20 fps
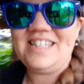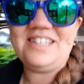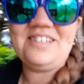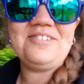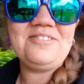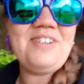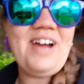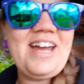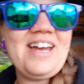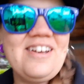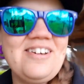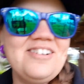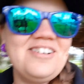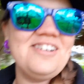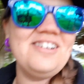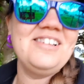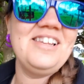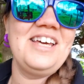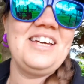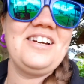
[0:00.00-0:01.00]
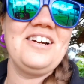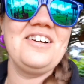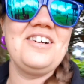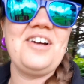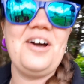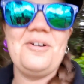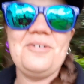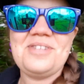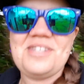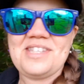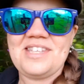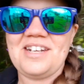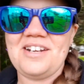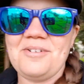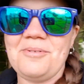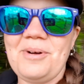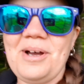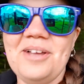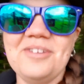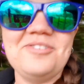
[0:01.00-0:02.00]
to wrangle like our goats that
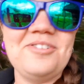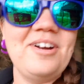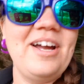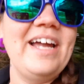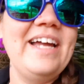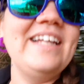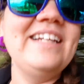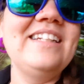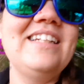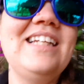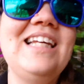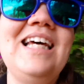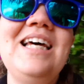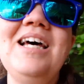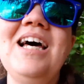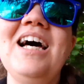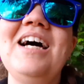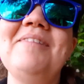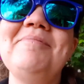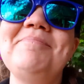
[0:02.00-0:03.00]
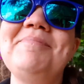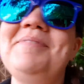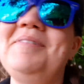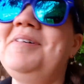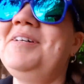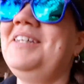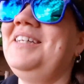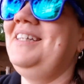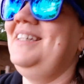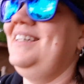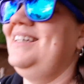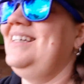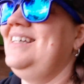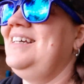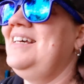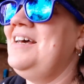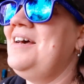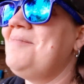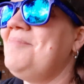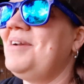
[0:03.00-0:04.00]
are well trained.
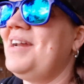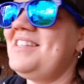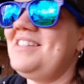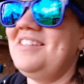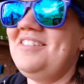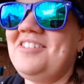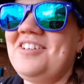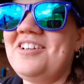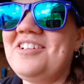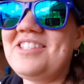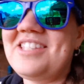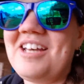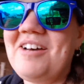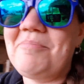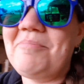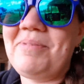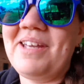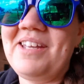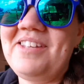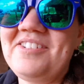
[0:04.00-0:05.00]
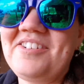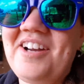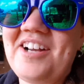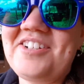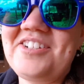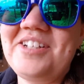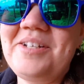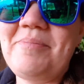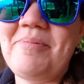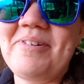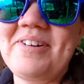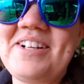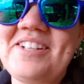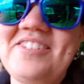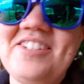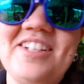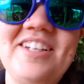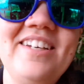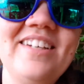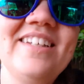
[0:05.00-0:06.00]
But as it turns out, pigs are actually pretty
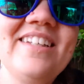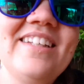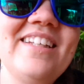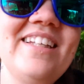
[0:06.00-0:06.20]
chill.